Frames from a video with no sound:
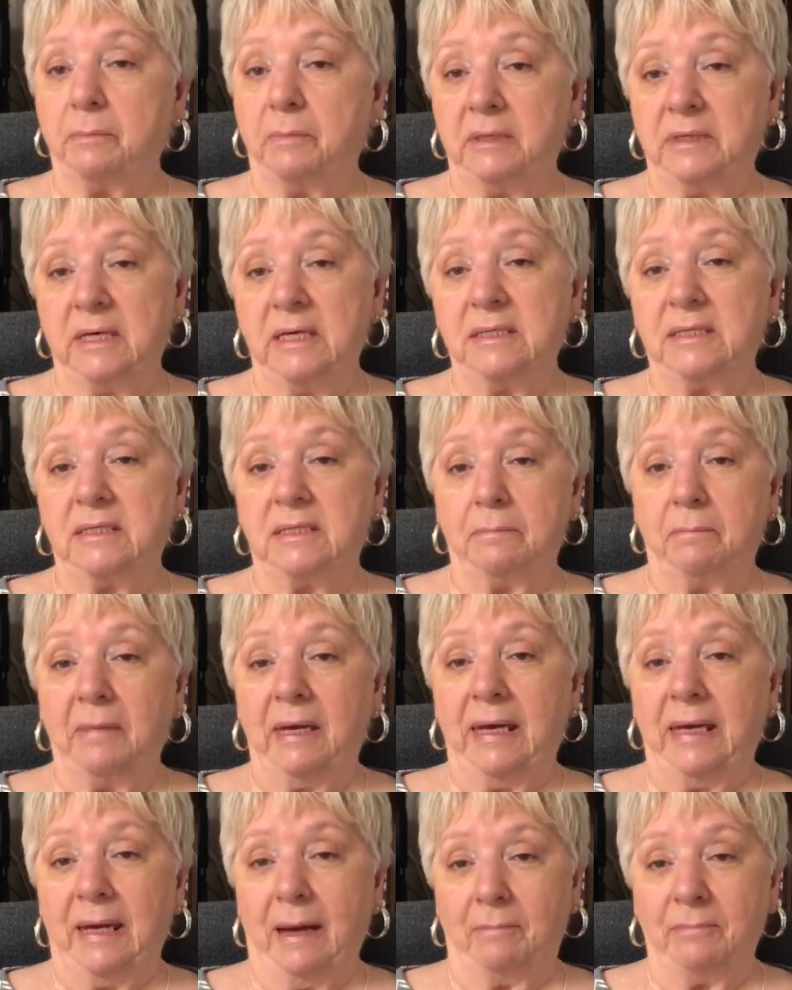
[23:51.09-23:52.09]
But this is
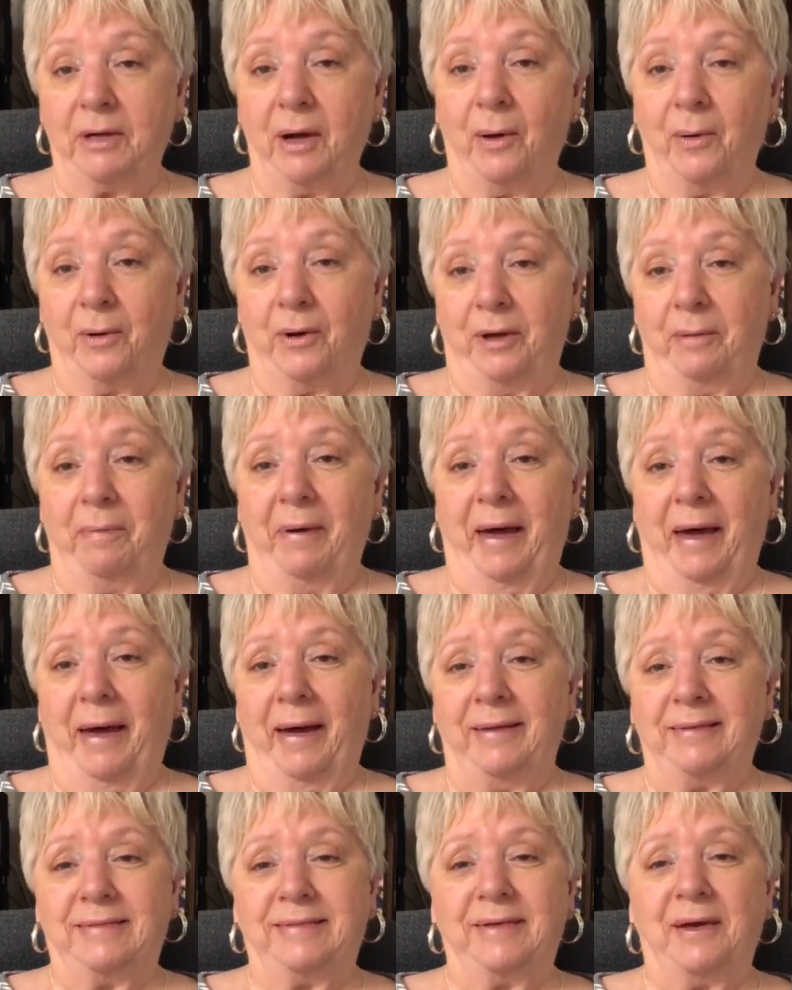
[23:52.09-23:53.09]
me I'm talking
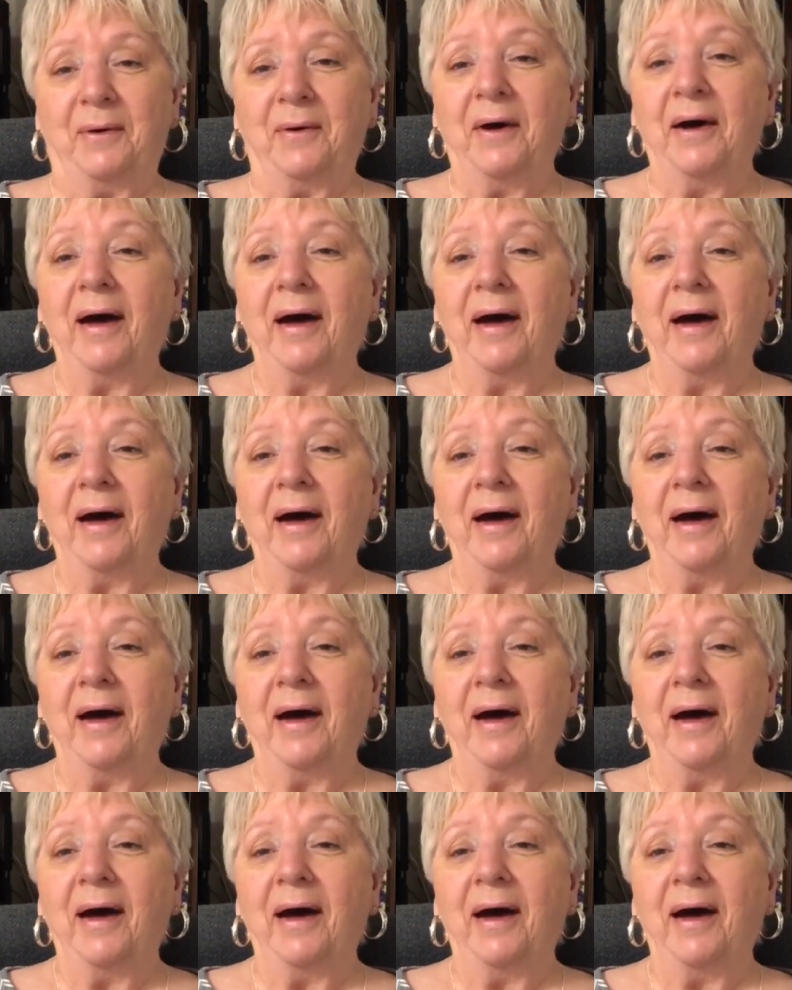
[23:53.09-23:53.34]
about, so